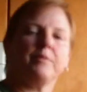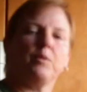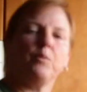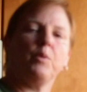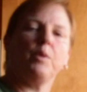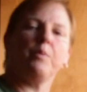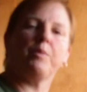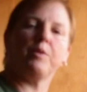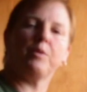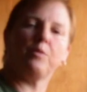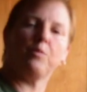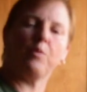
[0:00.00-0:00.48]

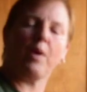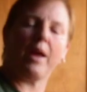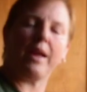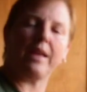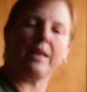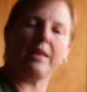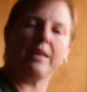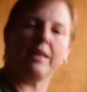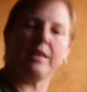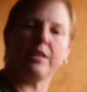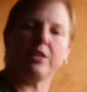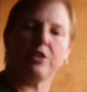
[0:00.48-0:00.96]
we would
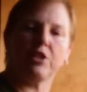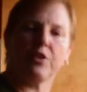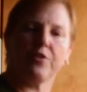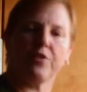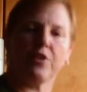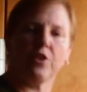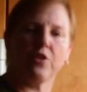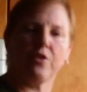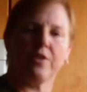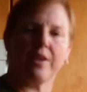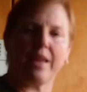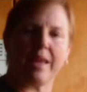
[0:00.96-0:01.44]
write each of
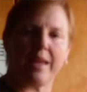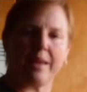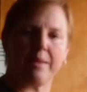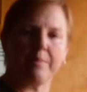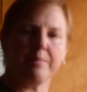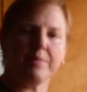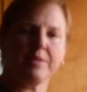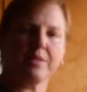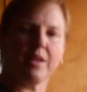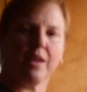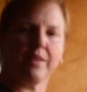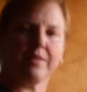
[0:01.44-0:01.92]
your
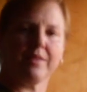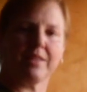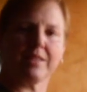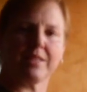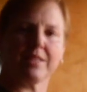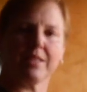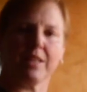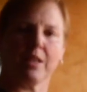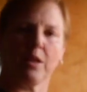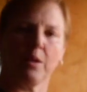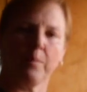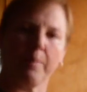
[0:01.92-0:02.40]
names on
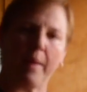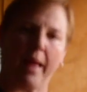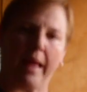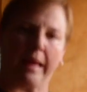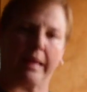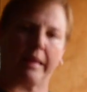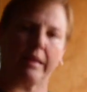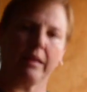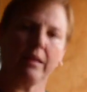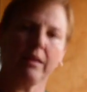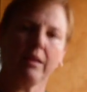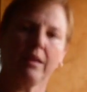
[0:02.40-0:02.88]
this little
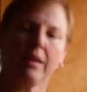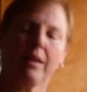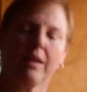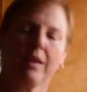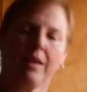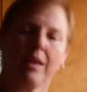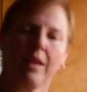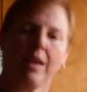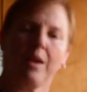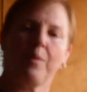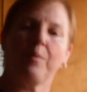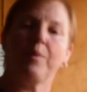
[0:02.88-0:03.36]
packet,
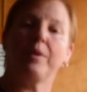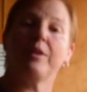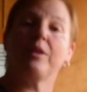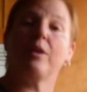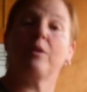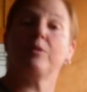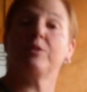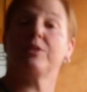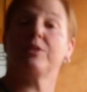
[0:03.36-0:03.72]
and we'd go